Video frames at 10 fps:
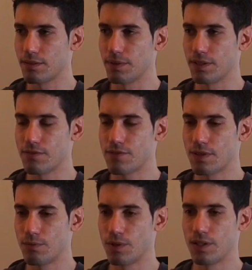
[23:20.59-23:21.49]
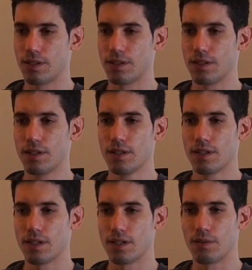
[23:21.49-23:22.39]
I mean, if someone
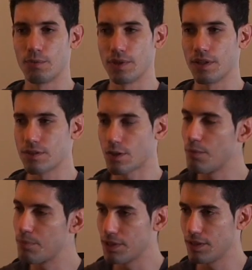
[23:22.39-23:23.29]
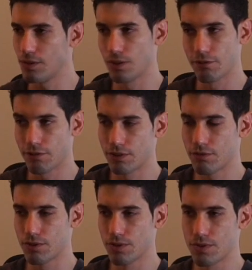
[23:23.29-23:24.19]
uh, whether it's a company or a friend
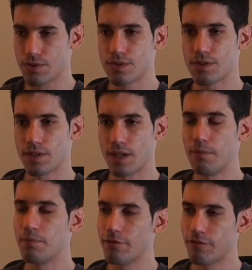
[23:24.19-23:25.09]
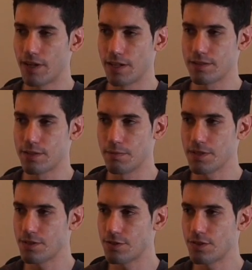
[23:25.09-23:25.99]
of yours amplifies a
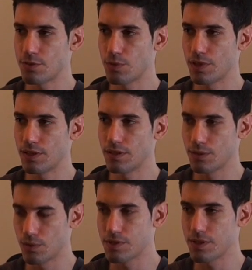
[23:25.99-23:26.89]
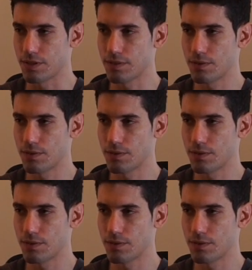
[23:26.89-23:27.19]
message this way, then you'll see it.